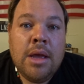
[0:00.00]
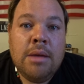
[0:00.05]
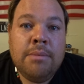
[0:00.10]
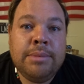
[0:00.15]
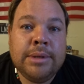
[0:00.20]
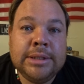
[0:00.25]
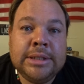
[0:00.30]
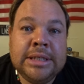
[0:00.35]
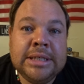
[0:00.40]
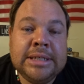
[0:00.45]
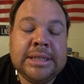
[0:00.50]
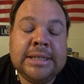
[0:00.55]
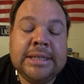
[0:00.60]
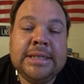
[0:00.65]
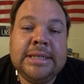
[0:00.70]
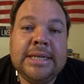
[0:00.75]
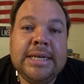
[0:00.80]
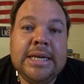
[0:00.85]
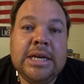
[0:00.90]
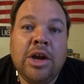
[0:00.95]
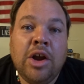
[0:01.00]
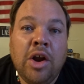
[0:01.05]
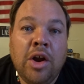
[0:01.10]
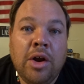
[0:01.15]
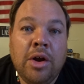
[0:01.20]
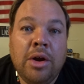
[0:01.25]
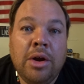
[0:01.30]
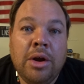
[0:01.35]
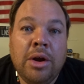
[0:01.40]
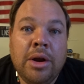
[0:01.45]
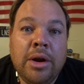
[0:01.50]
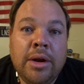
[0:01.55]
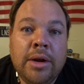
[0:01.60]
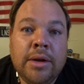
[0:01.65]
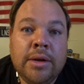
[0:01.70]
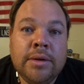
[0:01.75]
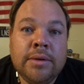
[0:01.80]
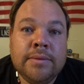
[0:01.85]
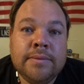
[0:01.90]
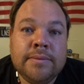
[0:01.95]
But to see her
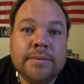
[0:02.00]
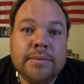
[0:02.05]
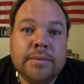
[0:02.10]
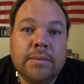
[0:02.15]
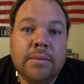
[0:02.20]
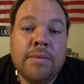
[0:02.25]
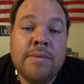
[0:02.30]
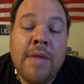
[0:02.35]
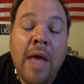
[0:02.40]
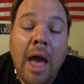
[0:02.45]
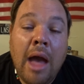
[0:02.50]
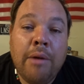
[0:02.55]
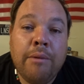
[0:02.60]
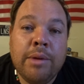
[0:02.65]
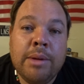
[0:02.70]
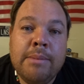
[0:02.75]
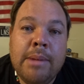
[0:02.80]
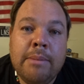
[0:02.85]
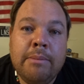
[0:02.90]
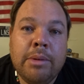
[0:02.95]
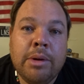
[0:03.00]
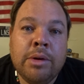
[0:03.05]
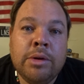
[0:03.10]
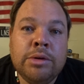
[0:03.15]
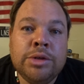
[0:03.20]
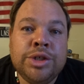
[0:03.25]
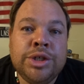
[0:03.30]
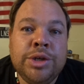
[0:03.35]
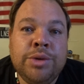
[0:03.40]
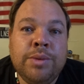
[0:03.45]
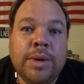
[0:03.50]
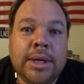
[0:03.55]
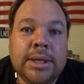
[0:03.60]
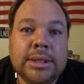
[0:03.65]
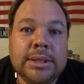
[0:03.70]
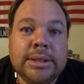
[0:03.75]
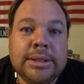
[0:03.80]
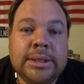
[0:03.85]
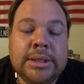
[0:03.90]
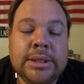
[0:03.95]
not remember who she
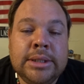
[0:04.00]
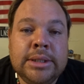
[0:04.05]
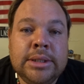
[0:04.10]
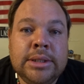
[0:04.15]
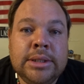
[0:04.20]
was